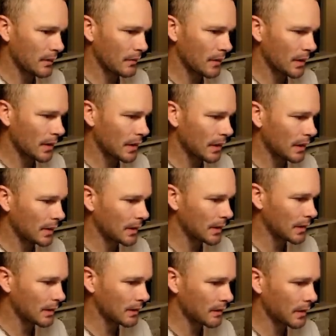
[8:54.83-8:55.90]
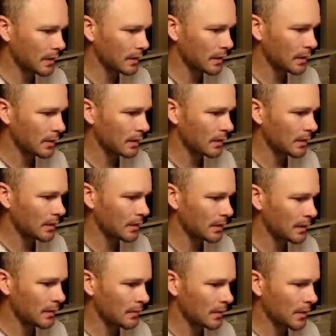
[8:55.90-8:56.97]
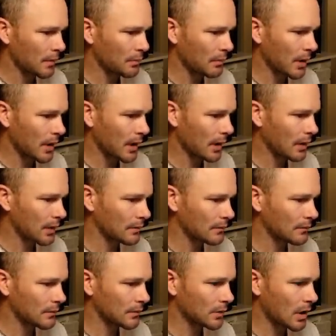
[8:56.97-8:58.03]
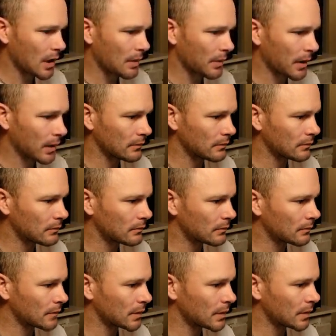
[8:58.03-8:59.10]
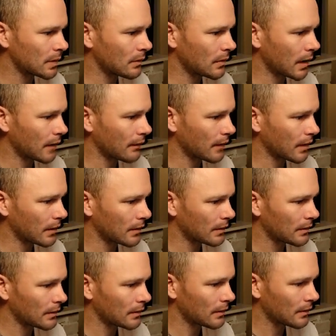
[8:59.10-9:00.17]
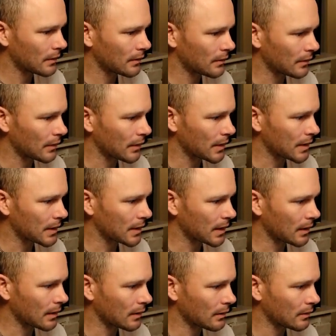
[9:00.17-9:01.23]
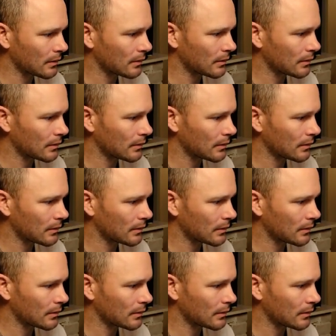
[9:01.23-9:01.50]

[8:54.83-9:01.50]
really need this, do we? We could break it chop it, do whatever. Throw this down.